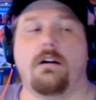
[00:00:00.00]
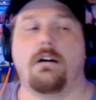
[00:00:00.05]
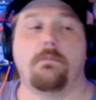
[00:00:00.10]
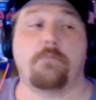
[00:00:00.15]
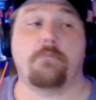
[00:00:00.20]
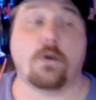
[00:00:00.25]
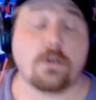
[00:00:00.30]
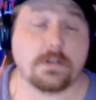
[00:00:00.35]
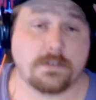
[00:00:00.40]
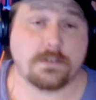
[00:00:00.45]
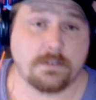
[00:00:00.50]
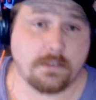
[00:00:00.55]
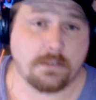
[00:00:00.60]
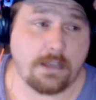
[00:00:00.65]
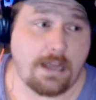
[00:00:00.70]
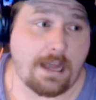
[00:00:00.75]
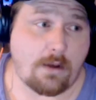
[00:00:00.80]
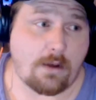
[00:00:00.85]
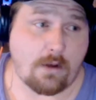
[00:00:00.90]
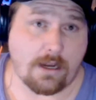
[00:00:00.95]
Personally,
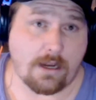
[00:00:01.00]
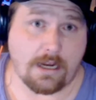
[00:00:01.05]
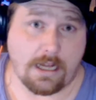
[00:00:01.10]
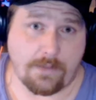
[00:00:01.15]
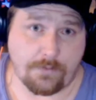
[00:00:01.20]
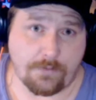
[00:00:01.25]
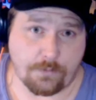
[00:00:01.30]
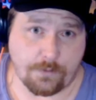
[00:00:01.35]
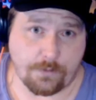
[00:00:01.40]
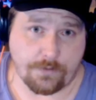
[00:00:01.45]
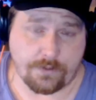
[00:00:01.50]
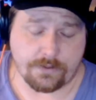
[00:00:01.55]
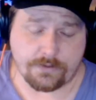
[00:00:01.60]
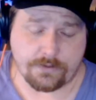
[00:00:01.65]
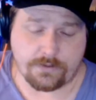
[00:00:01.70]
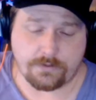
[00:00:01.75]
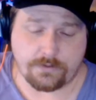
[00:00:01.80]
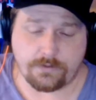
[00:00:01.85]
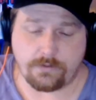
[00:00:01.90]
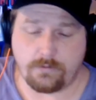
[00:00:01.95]
how I got through
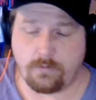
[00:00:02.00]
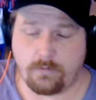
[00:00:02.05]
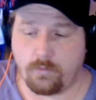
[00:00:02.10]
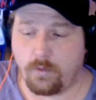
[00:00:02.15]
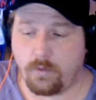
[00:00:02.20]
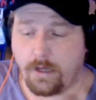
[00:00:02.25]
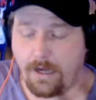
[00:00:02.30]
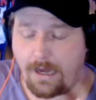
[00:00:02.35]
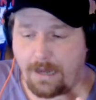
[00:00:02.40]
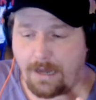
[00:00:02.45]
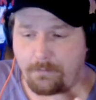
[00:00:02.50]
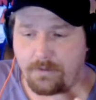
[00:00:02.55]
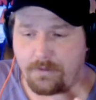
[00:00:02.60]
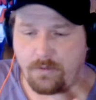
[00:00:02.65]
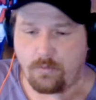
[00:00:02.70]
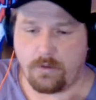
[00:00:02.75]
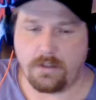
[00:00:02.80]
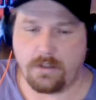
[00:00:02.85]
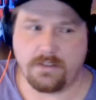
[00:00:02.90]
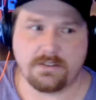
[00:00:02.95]
this, what happened
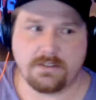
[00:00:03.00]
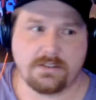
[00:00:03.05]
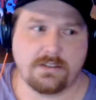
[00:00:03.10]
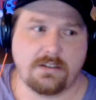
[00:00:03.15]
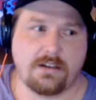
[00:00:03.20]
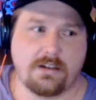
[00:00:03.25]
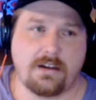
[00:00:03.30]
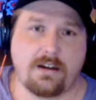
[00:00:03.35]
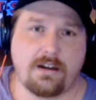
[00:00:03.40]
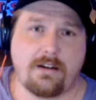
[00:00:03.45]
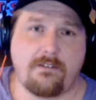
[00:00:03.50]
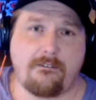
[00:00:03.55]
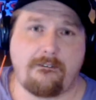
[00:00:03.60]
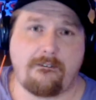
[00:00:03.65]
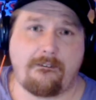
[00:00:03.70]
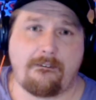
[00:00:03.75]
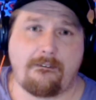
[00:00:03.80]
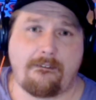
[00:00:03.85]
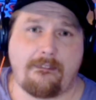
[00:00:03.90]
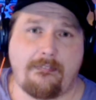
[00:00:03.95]
was
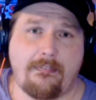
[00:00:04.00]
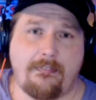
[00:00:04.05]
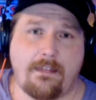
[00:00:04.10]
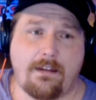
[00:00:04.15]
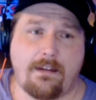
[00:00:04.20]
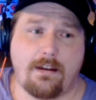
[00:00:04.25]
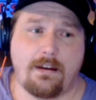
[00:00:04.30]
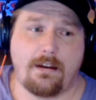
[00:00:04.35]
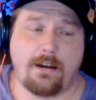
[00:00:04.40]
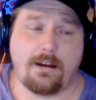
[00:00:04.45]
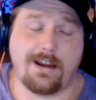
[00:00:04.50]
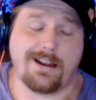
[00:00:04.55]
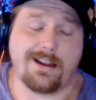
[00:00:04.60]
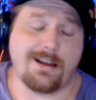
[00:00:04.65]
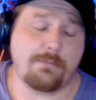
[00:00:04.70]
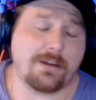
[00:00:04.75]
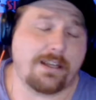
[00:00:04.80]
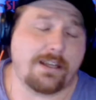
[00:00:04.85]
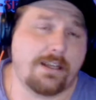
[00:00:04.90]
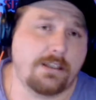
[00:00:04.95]
I got
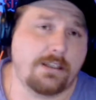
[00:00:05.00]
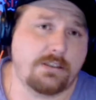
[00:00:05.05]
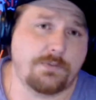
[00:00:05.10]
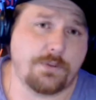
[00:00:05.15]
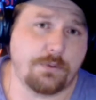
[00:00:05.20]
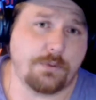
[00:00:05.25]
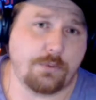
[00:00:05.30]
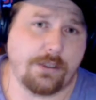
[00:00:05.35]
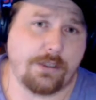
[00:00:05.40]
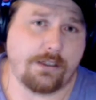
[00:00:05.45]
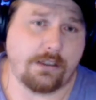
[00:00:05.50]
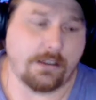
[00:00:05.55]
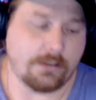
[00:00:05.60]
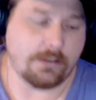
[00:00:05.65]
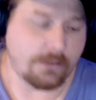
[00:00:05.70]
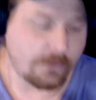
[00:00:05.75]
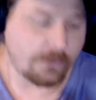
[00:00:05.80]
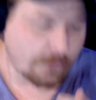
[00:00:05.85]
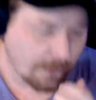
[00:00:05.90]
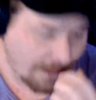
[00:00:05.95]
my kids for the weekend,
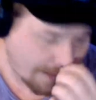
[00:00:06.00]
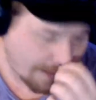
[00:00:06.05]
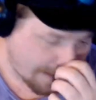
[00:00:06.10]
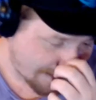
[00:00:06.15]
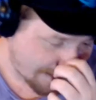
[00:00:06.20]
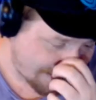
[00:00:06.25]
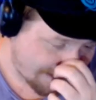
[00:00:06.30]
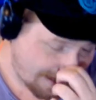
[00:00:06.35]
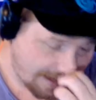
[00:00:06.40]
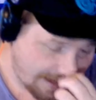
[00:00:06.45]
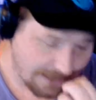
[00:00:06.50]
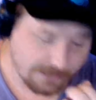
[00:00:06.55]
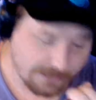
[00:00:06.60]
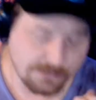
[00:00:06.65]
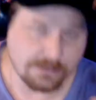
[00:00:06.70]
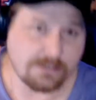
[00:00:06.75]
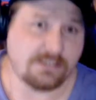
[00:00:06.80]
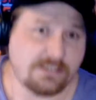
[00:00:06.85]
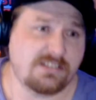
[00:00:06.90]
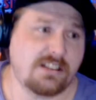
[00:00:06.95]
and I
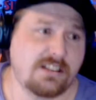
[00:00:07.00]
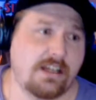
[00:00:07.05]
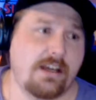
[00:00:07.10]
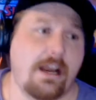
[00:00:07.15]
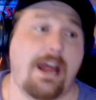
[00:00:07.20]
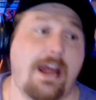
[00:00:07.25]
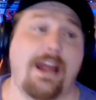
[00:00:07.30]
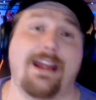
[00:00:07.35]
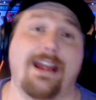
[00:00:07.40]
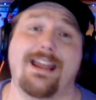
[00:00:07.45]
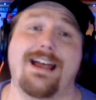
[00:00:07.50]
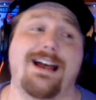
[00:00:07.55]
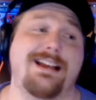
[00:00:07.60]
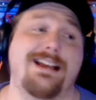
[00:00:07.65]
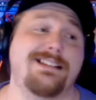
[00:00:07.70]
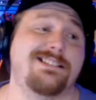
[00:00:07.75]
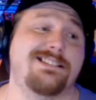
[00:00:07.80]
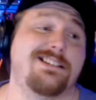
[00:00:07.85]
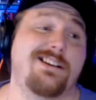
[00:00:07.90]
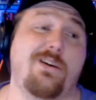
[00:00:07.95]
just said, hey
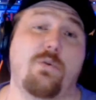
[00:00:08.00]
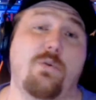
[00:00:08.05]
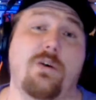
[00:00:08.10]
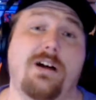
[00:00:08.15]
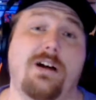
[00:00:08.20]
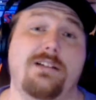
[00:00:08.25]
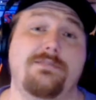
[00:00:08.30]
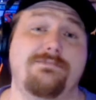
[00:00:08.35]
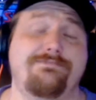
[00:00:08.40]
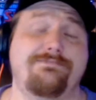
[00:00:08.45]
guys, you know what?